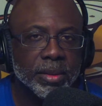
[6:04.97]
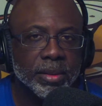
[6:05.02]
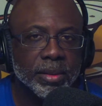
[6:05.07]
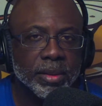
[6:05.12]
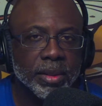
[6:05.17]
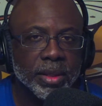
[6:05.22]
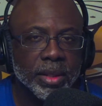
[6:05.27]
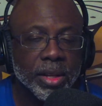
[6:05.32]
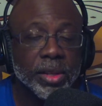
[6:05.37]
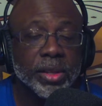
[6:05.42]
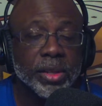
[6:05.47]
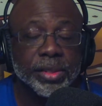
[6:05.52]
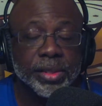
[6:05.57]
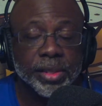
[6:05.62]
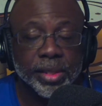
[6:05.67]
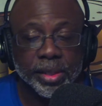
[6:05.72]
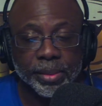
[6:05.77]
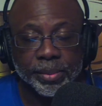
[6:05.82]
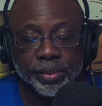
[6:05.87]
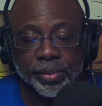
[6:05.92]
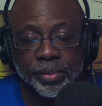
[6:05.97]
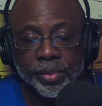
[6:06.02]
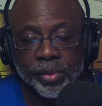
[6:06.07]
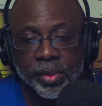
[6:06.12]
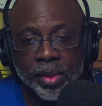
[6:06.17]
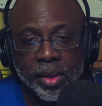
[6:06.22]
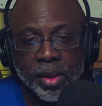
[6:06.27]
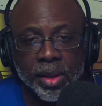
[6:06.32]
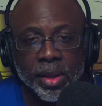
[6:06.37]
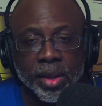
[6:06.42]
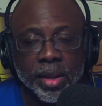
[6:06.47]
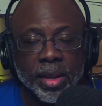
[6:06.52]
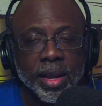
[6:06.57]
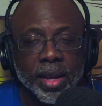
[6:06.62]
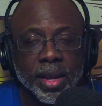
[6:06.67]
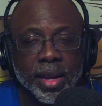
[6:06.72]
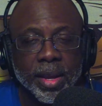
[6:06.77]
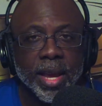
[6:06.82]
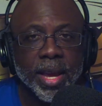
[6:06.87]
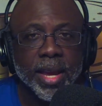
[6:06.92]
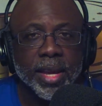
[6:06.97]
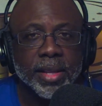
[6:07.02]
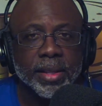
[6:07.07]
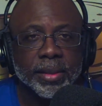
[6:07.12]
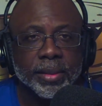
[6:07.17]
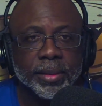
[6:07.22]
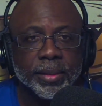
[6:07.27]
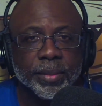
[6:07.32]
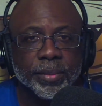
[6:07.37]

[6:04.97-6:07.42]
gunner seat and